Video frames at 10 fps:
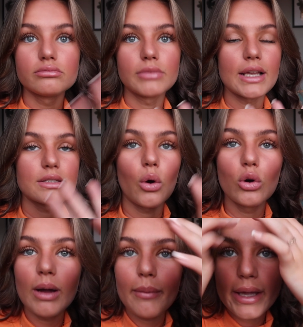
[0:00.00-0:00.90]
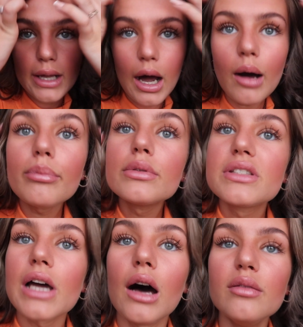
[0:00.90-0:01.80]
That is all my makeup
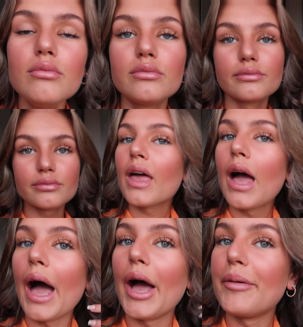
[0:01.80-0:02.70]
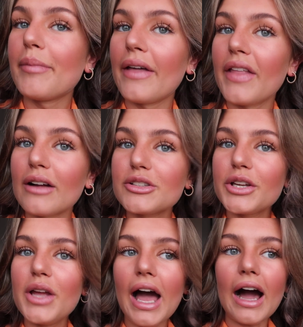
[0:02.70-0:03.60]
done. And I'll show
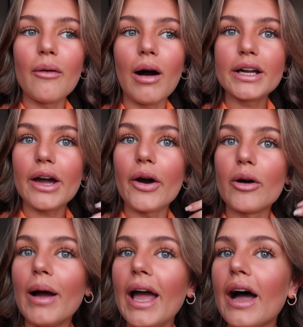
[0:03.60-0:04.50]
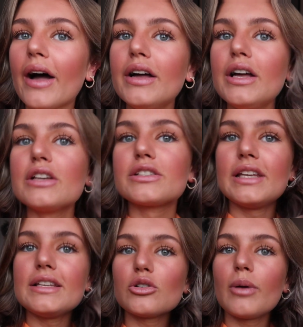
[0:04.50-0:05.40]
you how I curl my hair. So
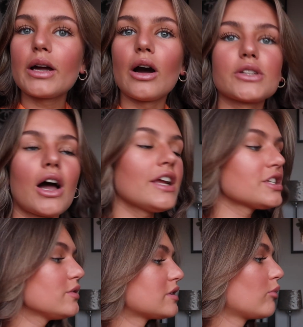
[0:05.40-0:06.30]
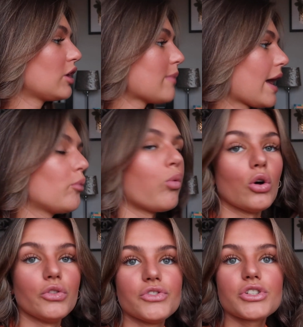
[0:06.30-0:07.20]
these are my curls. I just use the Molly May
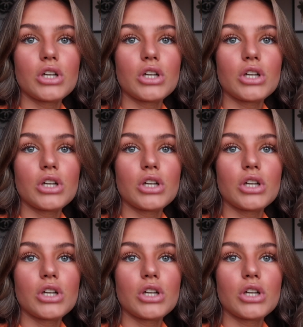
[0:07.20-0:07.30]
wand